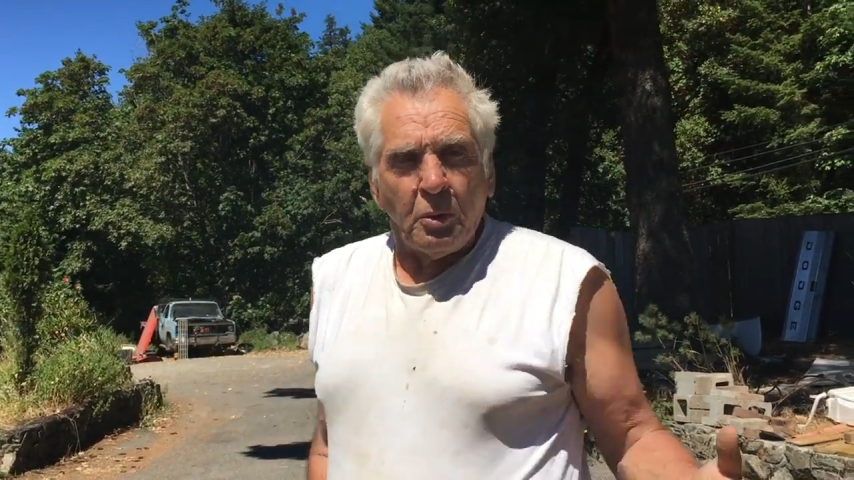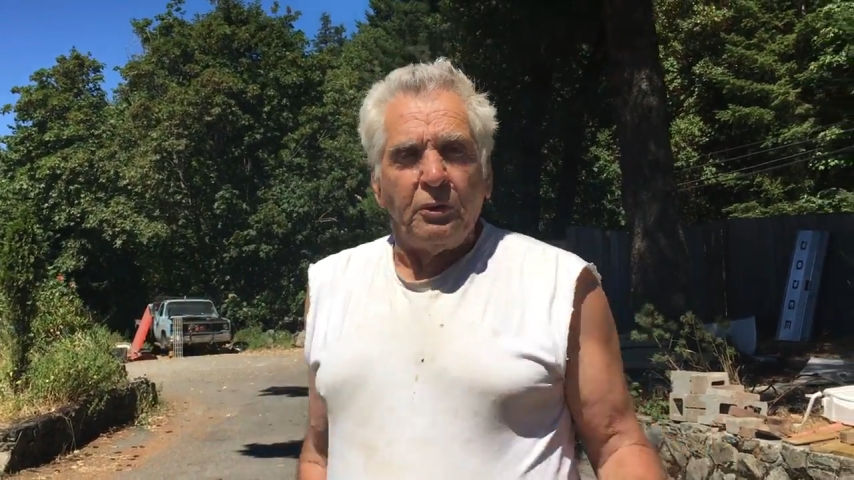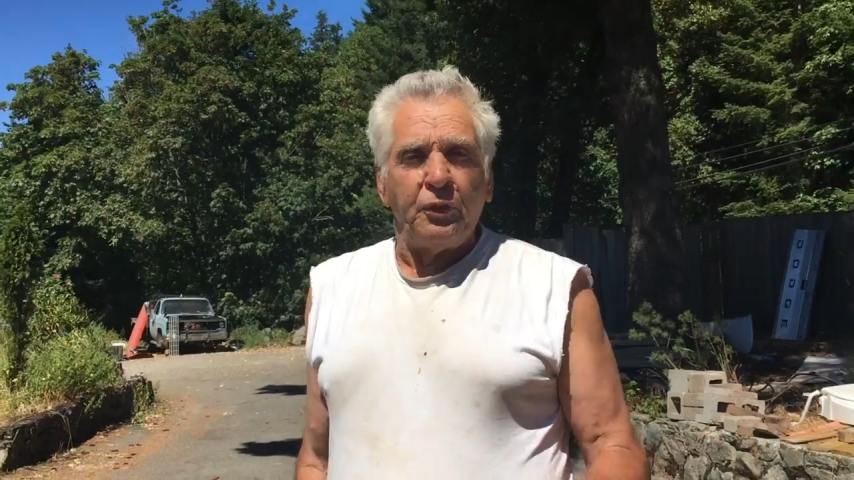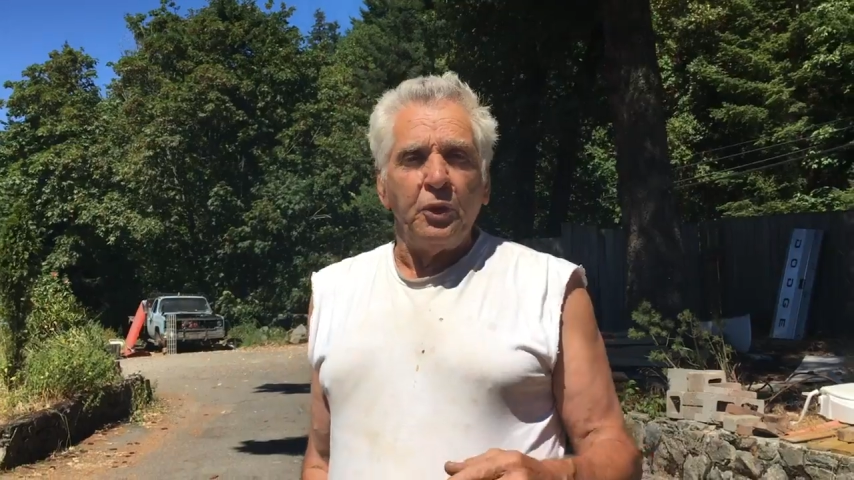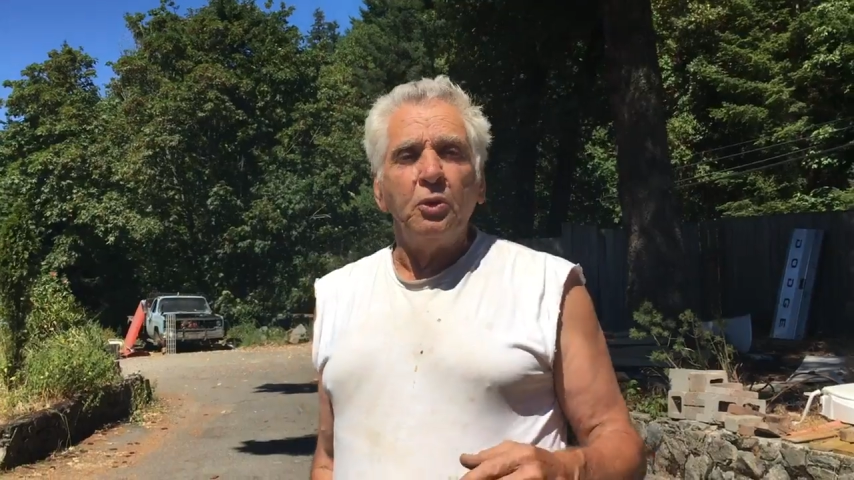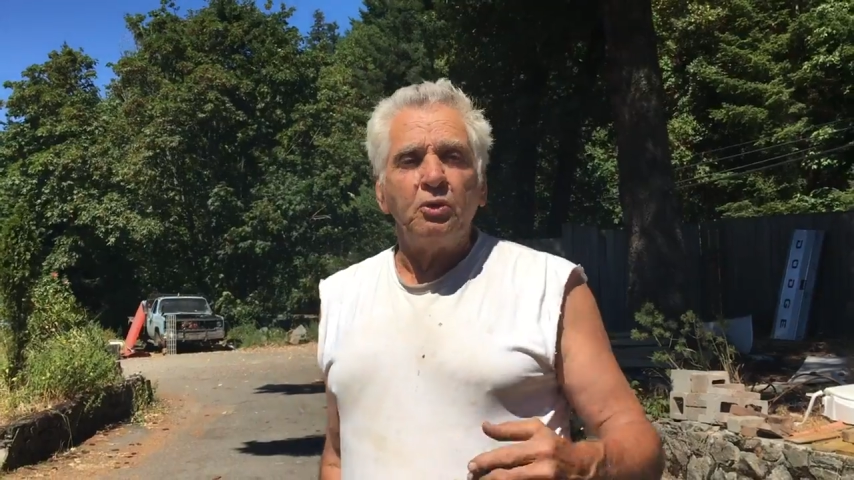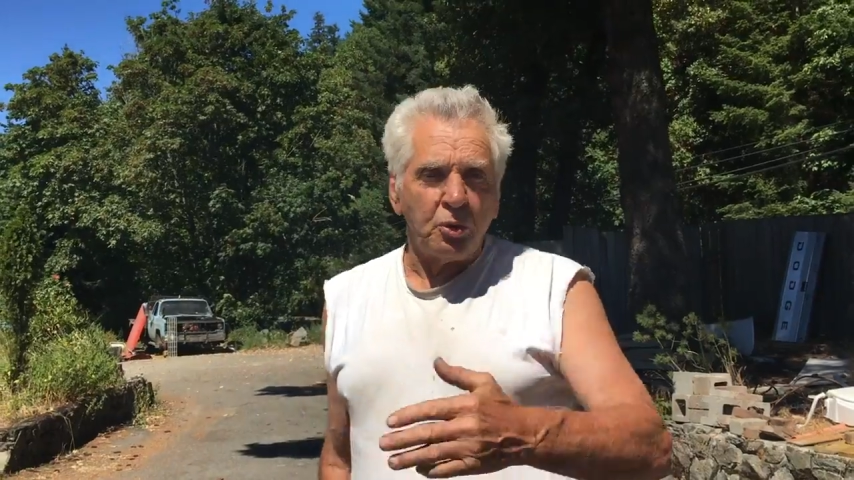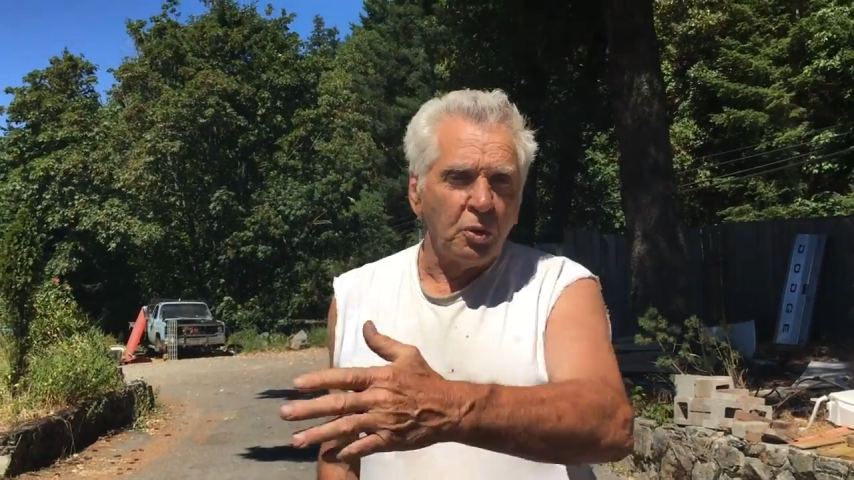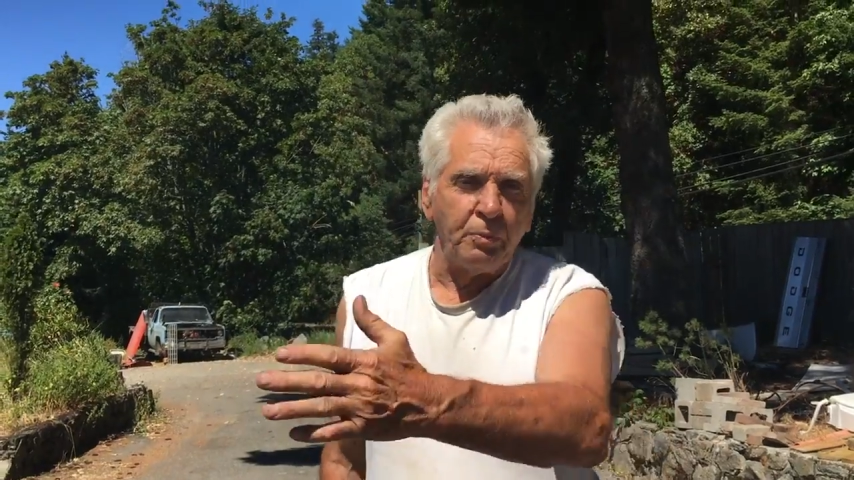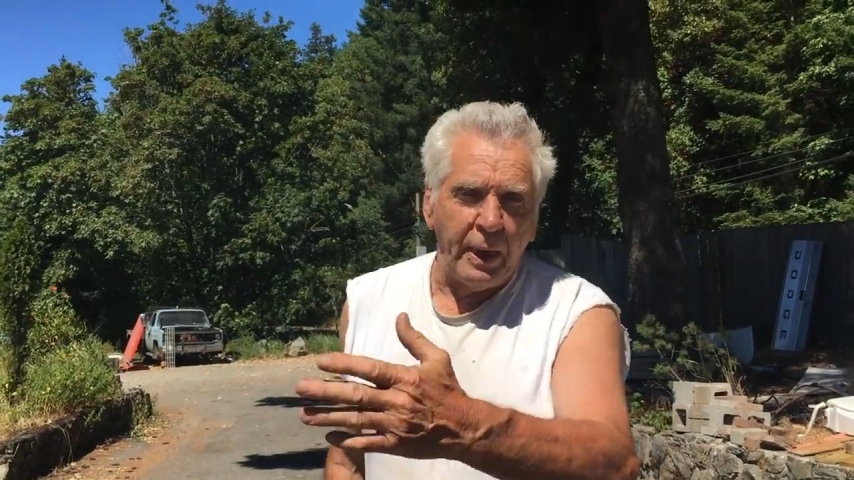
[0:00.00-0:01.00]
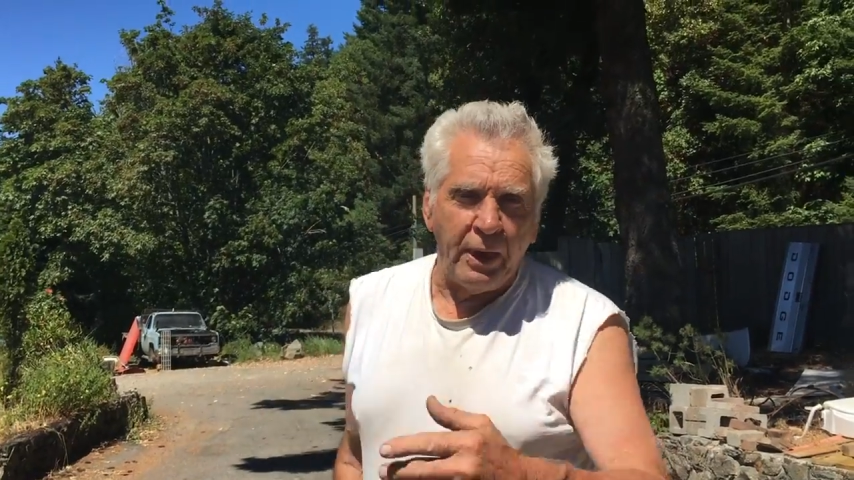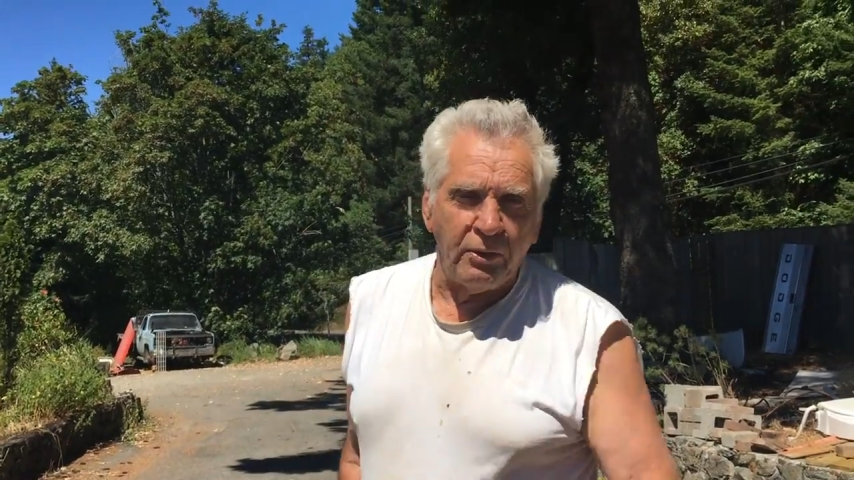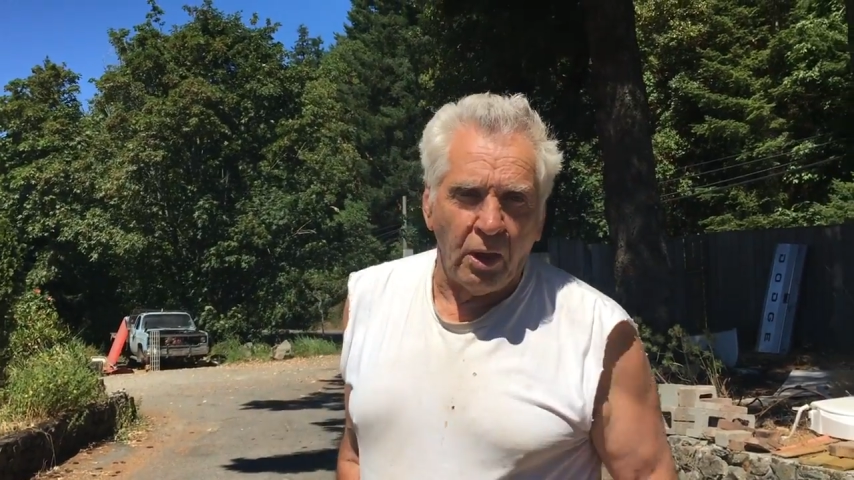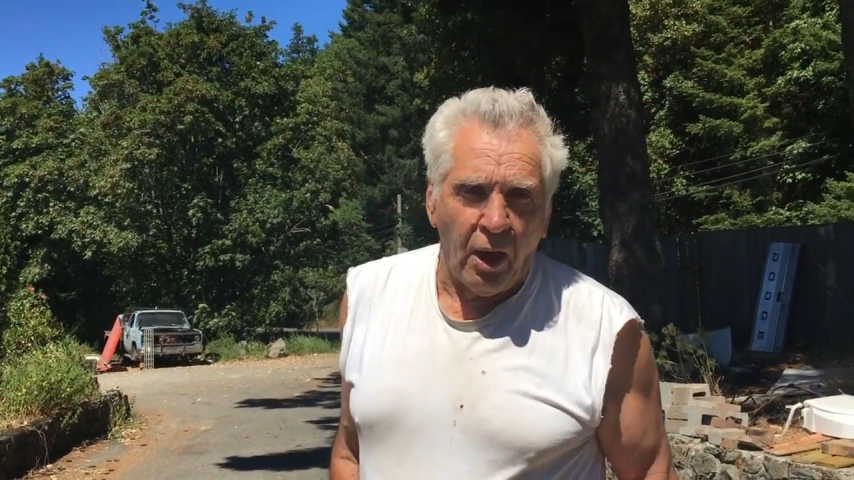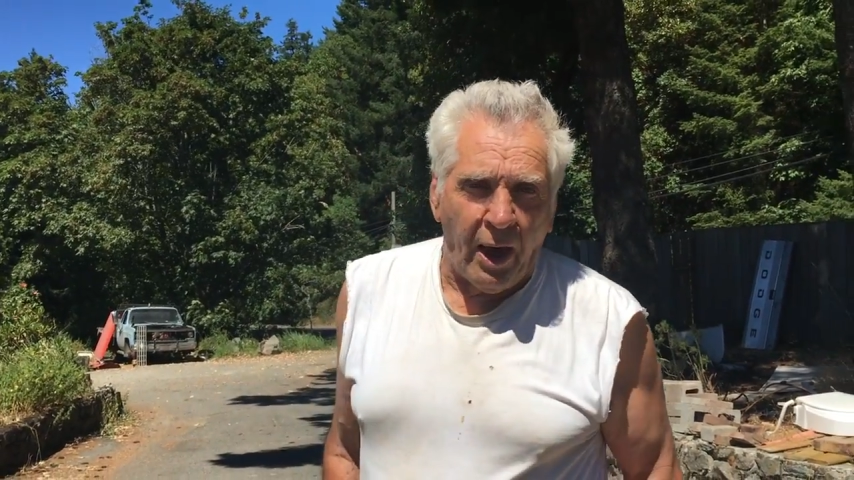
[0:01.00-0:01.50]
refuse to obey
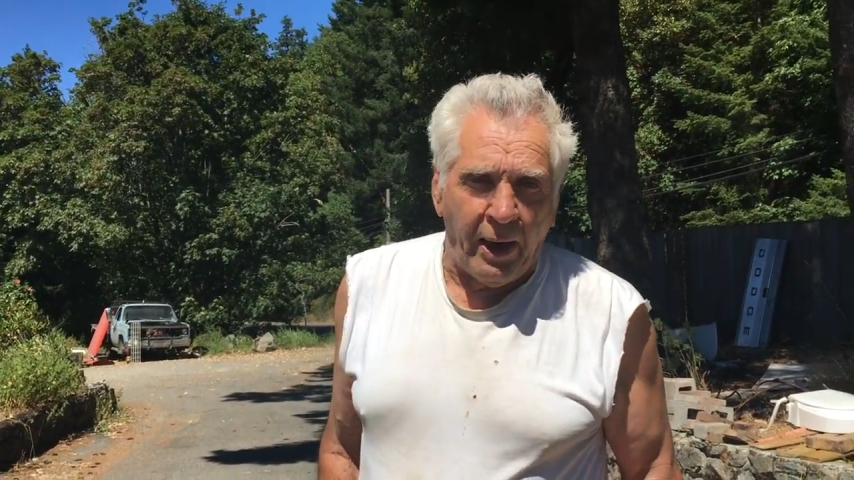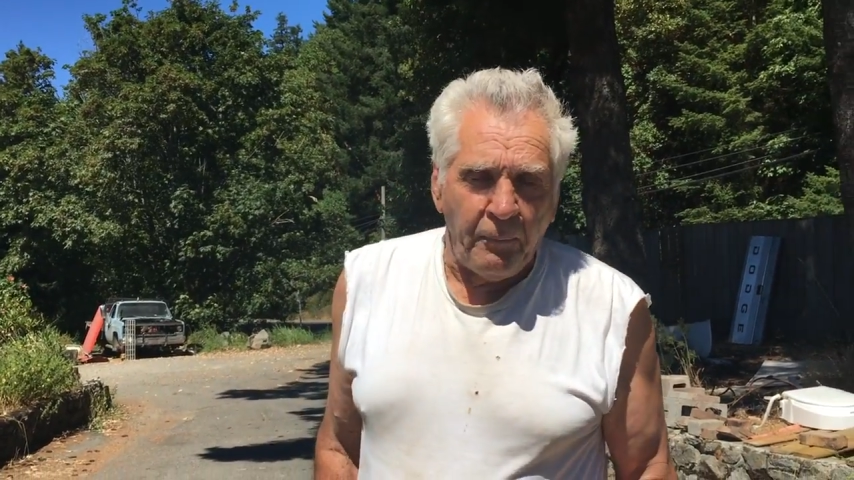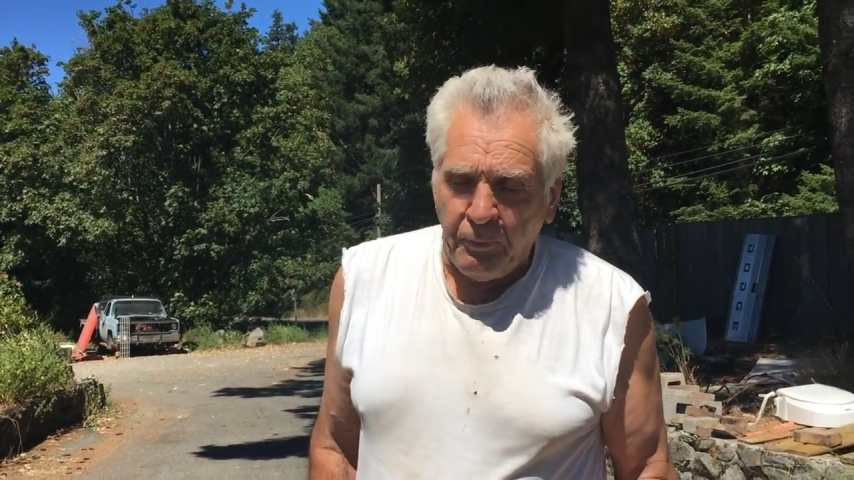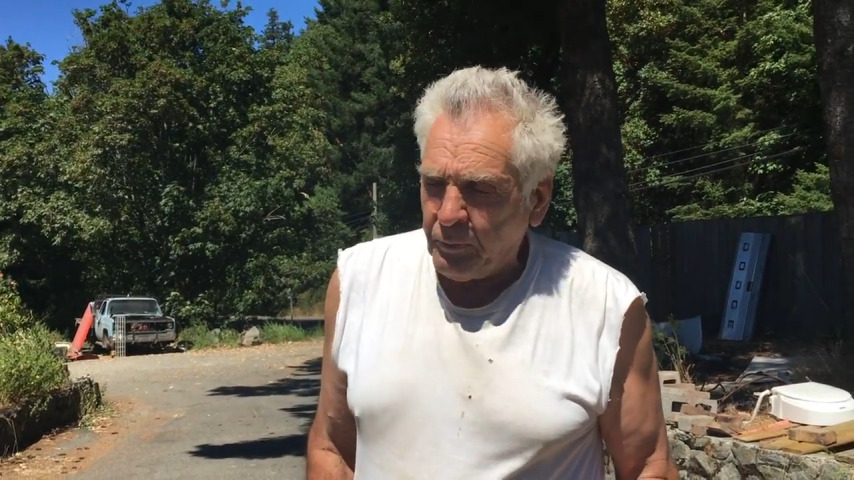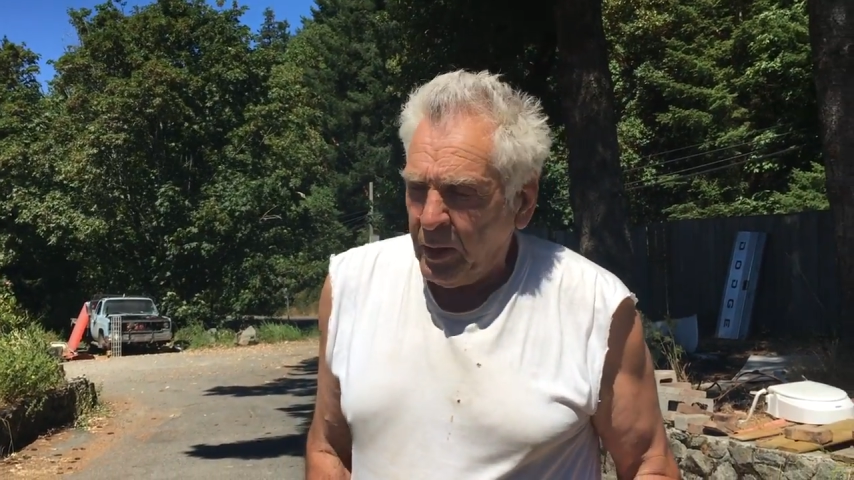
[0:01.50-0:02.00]
the law.